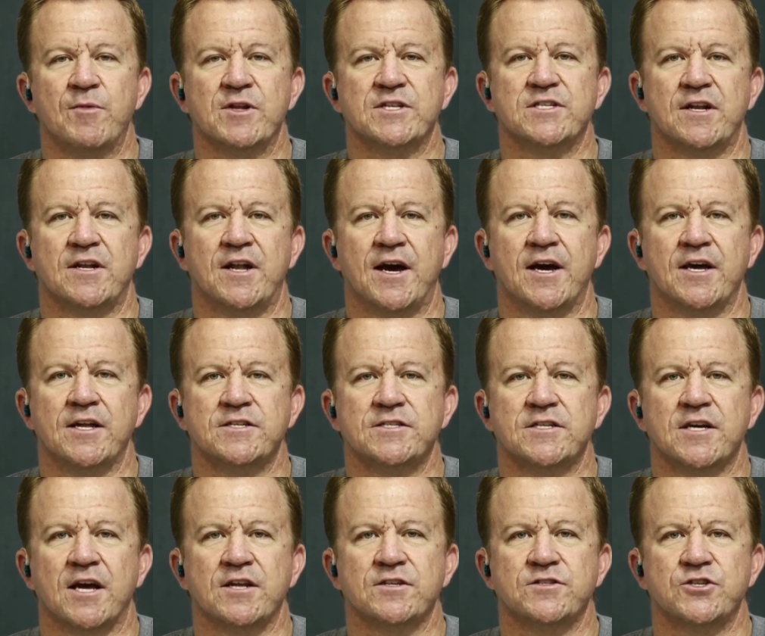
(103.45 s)
It's the Lions
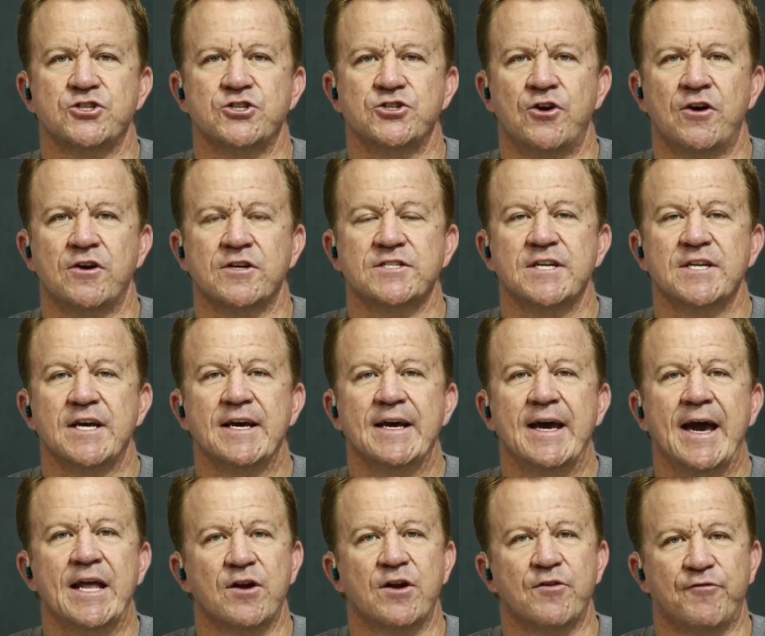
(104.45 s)
against the Sharks,
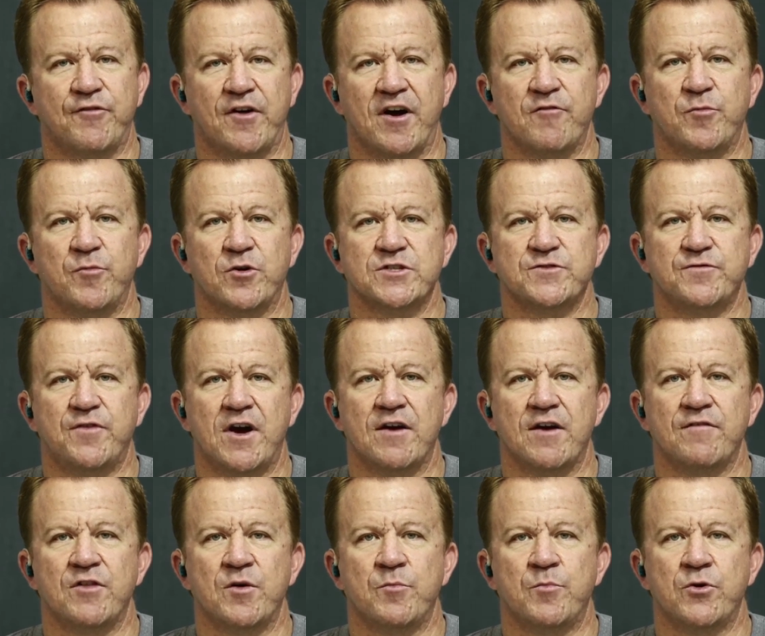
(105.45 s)
and at
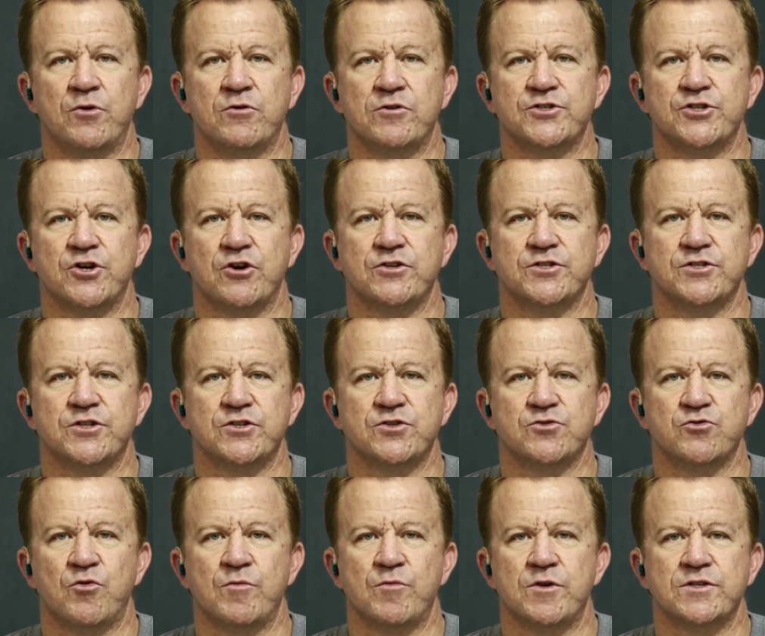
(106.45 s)
5:05 the Bulls host the
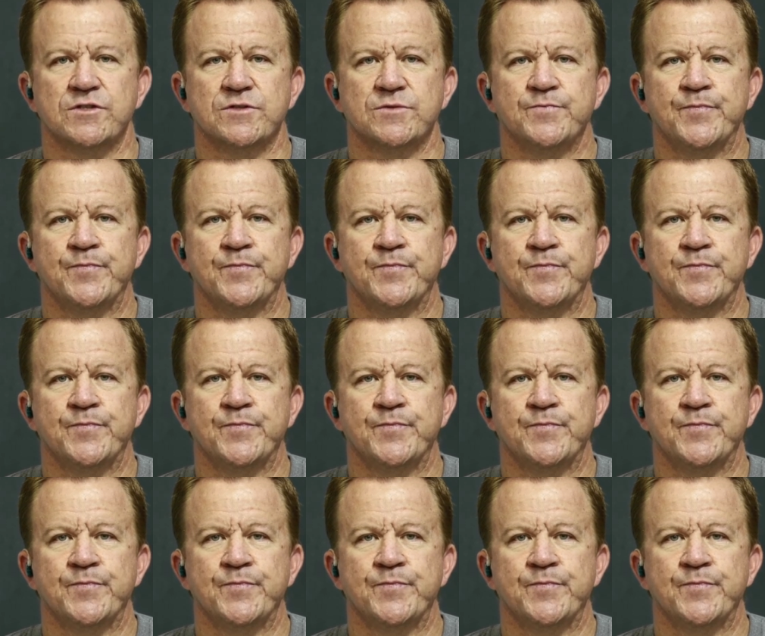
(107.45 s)
Stormers.